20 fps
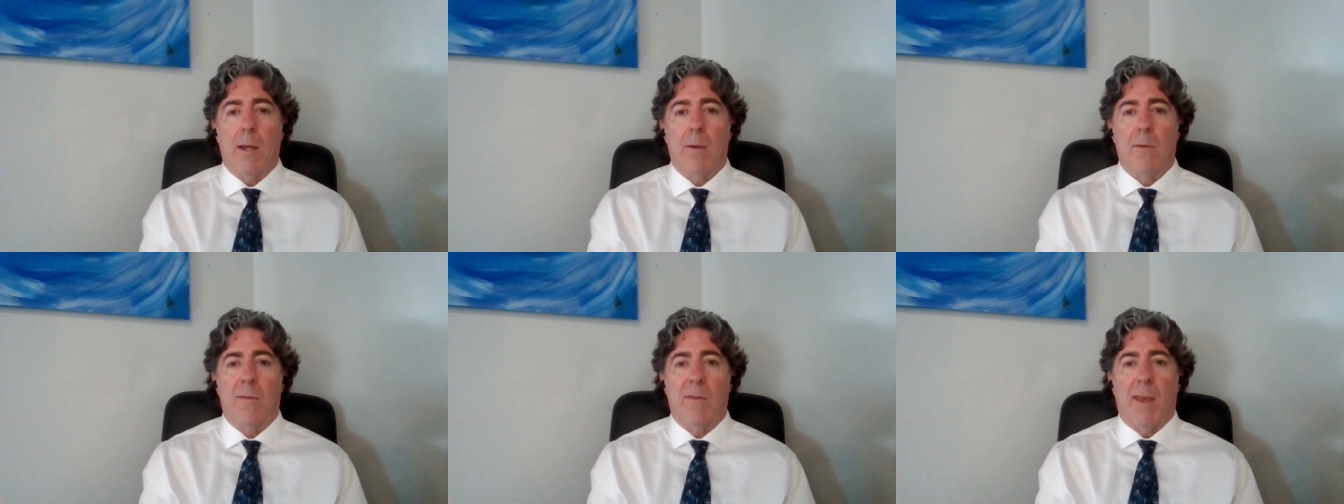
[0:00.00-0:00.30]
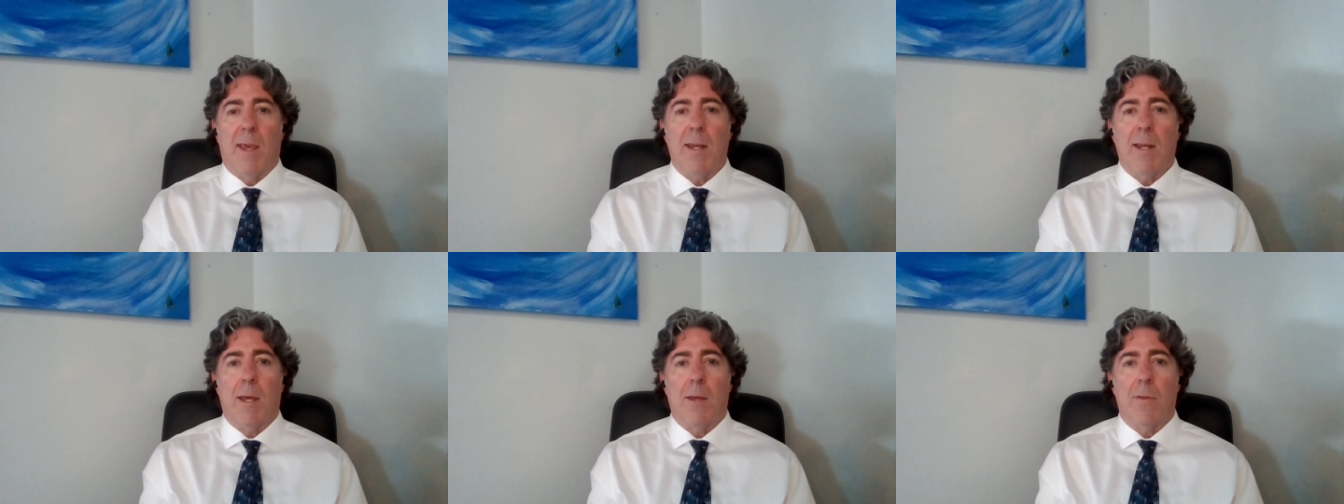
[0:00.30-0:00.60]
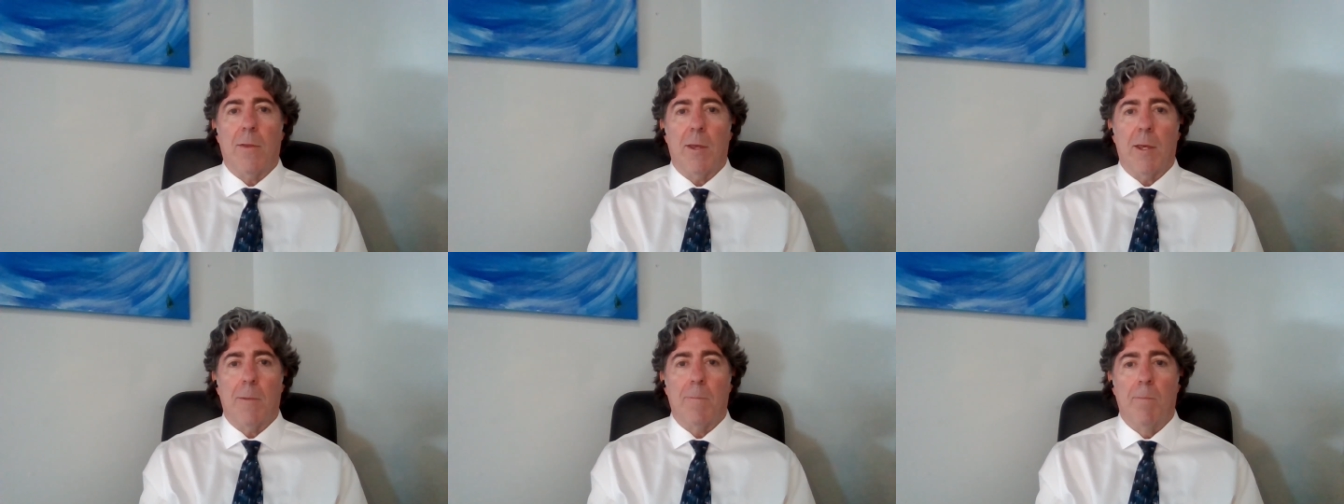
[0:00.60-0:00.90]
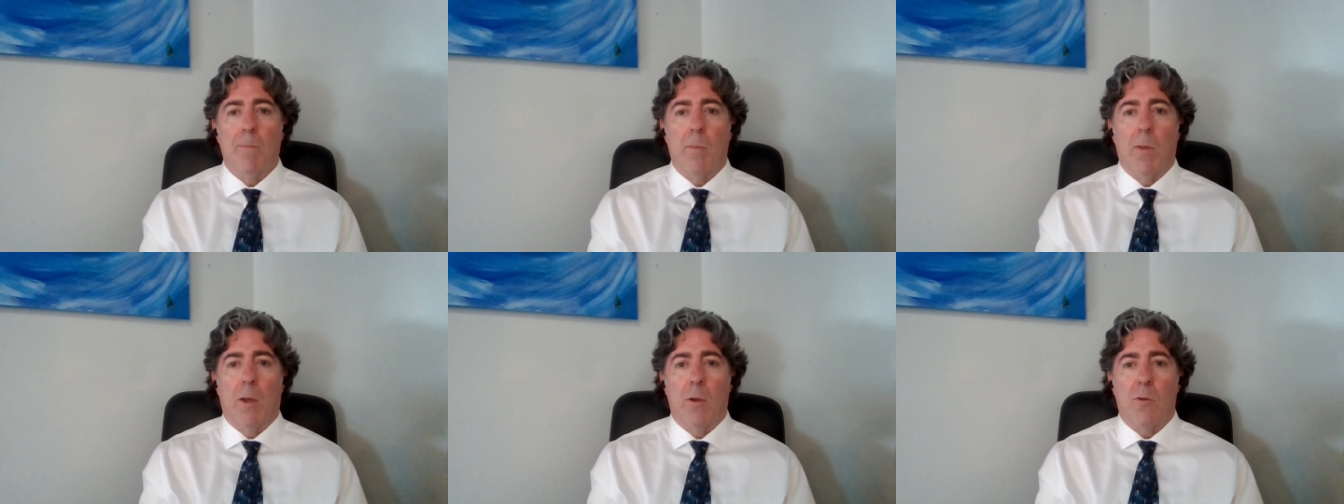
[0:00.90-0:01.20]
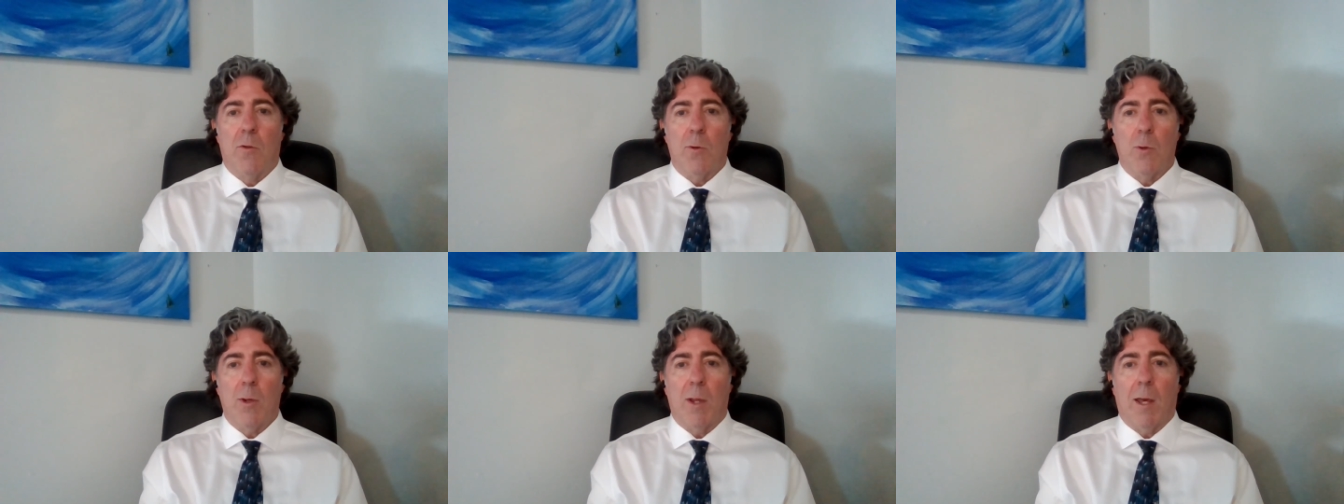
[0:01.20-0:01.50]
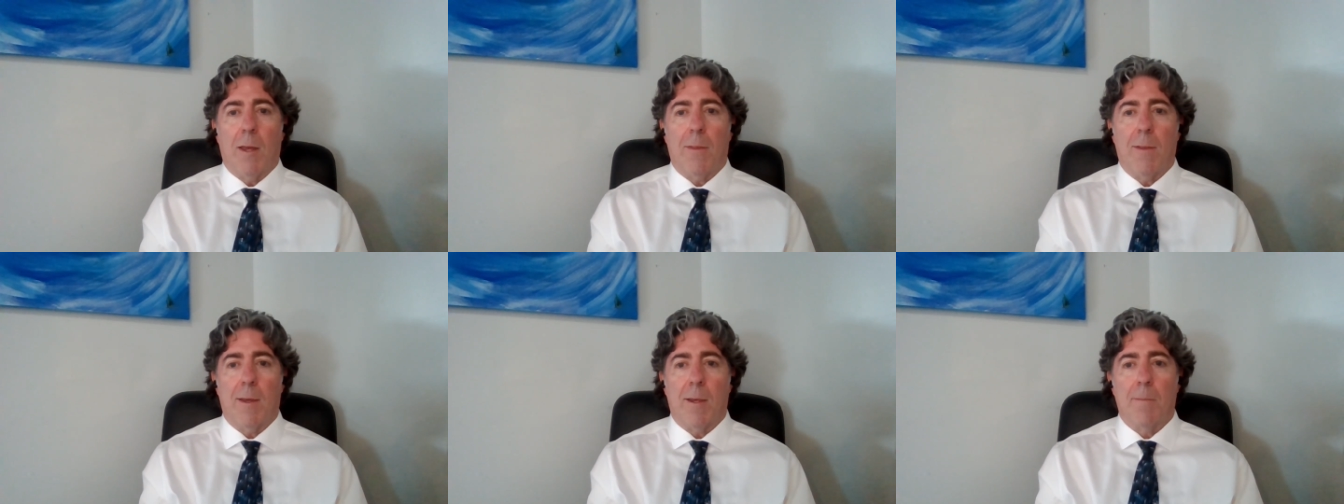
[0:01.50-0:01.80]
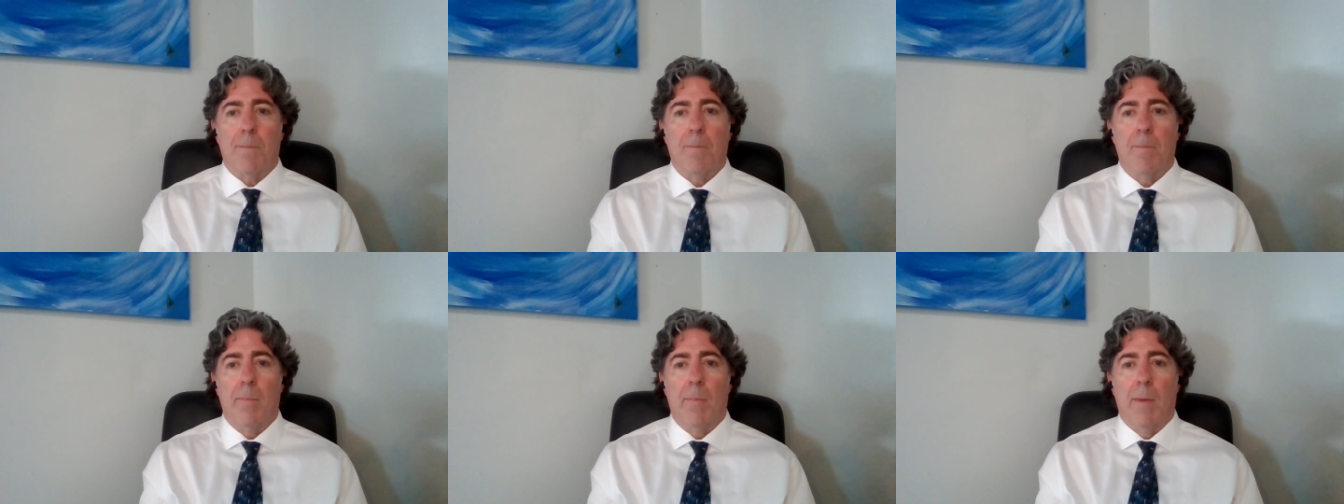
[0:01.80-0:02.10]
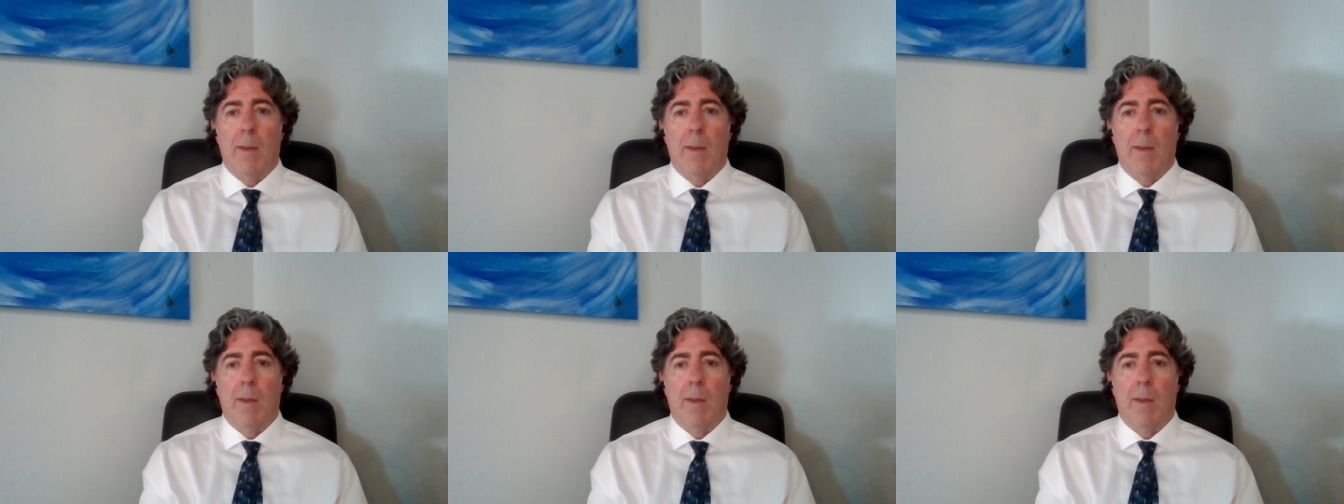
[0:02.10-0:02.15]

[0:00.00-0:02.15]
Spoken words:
Say nothing, do nothing,